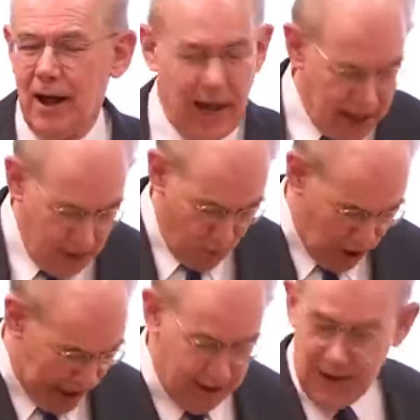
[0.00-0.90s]
I am
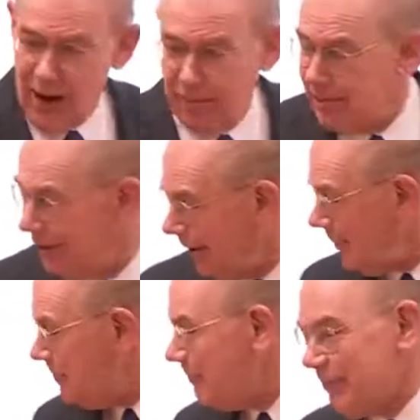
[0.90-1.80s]
wired up. Uh,
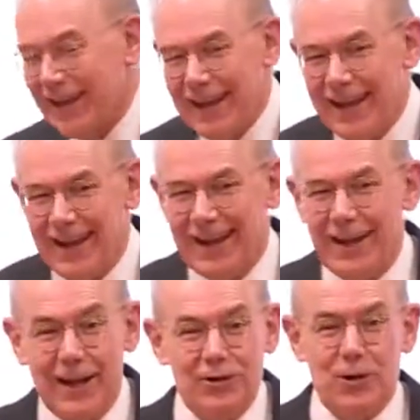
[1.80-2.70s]

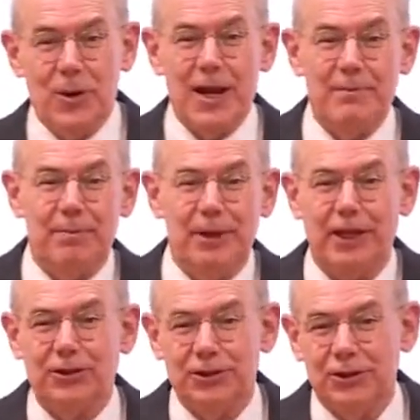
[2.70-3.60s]
it's a great
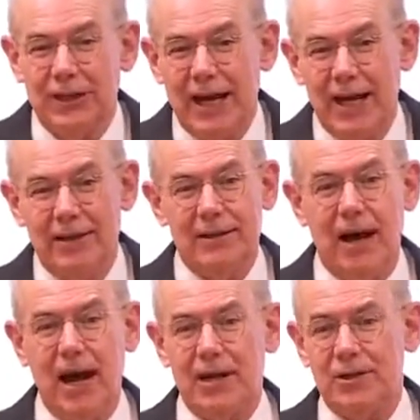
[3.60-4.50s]
pleasure and
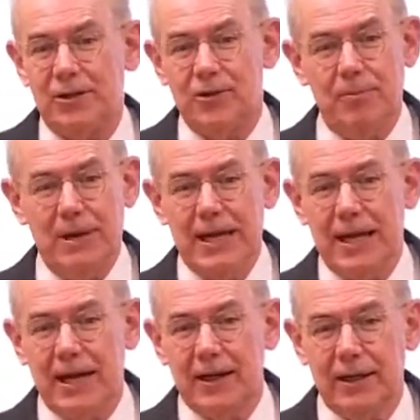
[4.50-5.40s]
honor to be
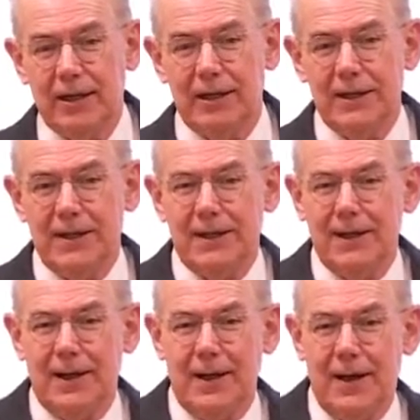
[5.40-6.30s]
here.
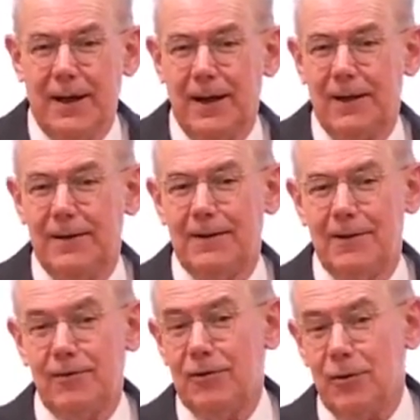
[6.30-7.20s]
Uh,
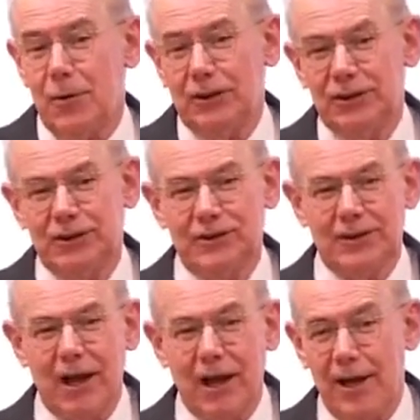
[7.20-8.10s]
of
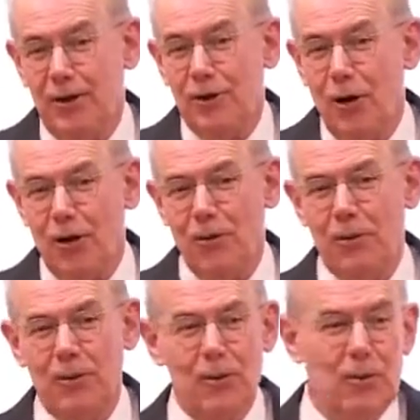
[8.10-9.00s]
course, I
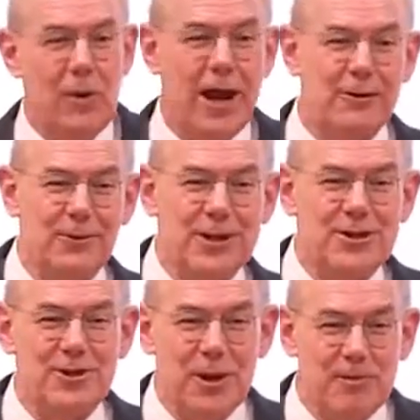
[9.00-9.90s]
know who Henry
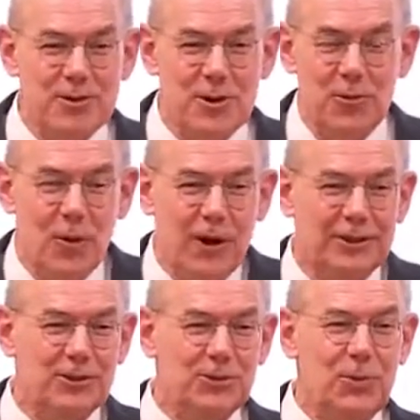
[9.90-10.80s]
Stimson
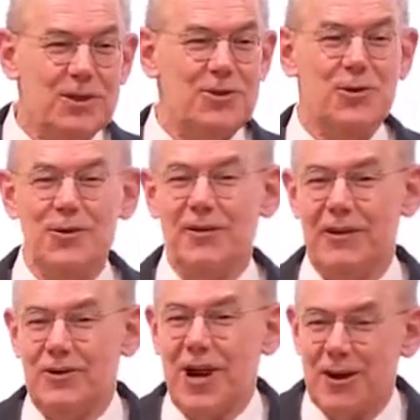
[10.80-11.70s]
was, what student
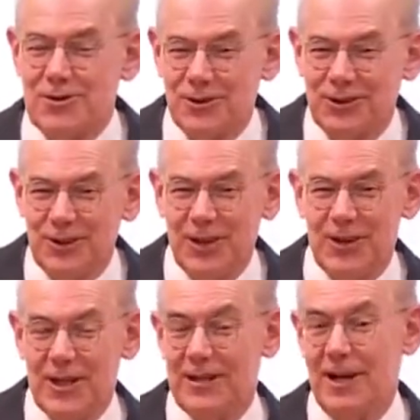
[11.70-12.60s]
of international
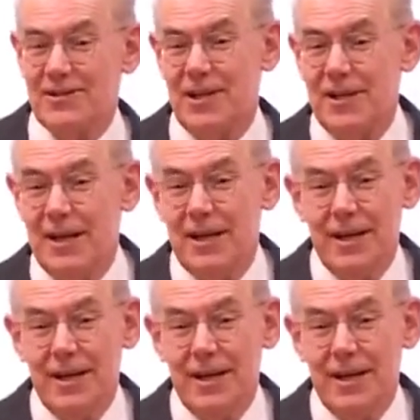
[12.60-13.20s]
security doesn't.